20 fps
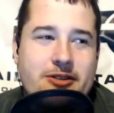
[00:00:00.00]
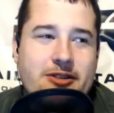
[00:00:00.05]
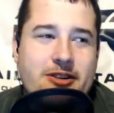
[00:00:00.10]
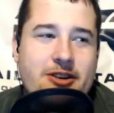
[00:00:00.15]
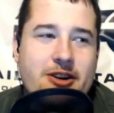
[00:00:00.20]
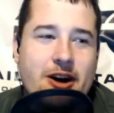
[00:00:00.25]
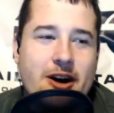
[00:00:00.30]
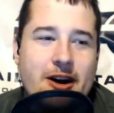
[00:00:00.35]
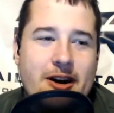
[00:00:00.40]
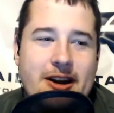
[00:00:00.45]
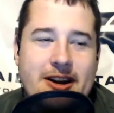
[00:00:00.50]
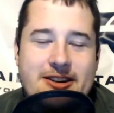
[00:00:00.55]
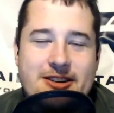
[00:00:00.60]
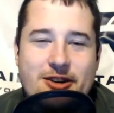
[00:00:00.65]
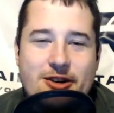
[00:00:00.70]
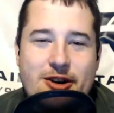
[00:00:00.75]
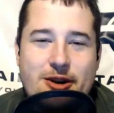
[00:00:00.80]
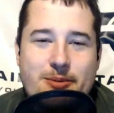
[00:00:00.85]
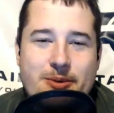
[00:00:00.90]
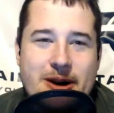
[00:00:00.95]
guard
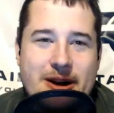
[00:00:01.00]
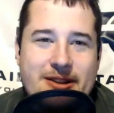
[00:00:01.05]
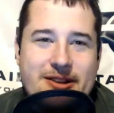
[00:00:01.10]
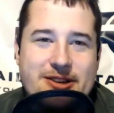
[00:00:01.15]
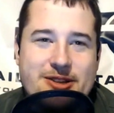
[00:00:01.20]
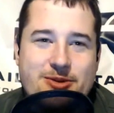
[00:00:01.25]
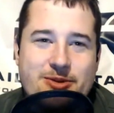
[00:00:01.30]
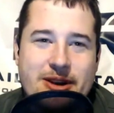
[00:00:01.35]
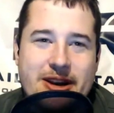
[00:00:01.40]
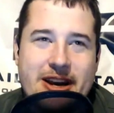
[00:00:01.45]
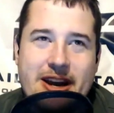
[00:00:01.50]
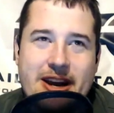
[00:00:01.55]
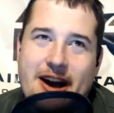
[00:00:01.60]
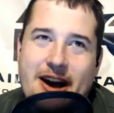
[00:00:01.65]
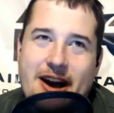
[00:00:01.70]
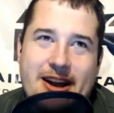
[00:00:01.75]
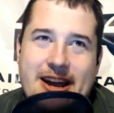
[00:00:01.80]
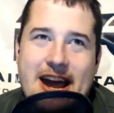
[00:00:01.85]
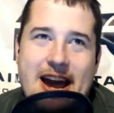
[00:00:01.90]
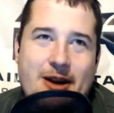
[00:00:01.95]
antonio brown this week oh
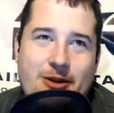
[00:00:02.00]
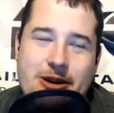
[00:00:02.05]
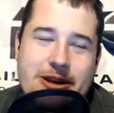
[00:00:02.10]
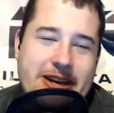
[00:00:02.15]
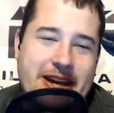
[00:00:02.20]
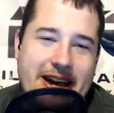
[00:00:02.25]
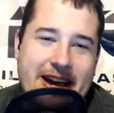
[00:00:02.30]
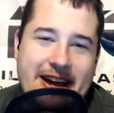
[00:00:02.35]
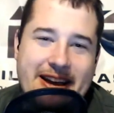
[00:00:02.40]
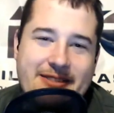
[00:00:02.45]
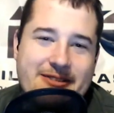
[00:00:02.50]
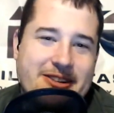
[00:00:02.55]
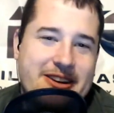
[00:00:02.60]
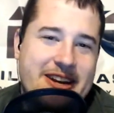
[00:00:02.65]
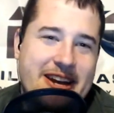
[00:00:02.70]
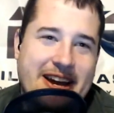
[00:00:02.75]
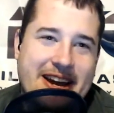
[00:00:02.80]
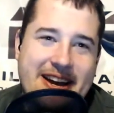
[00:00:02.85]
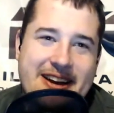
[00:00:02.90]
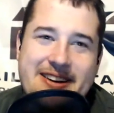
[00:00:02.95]
yeah we can't we
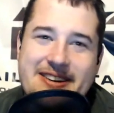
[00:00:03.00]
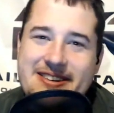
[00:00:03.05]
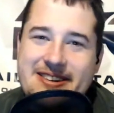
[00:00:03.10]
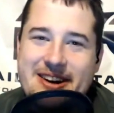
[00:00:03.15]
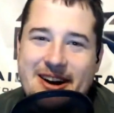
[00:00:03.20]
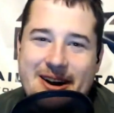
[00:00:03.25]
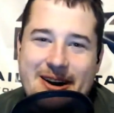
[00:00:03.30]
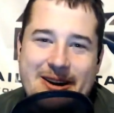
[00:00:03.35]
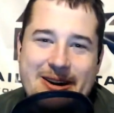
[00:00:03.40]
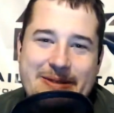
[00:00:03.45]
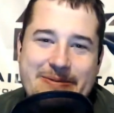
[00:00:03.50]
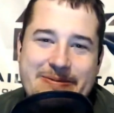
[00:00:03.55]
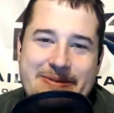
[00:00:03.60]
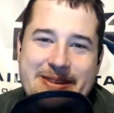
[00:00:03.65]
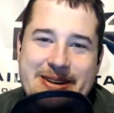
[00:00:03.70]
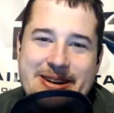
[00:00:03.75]
can't guard him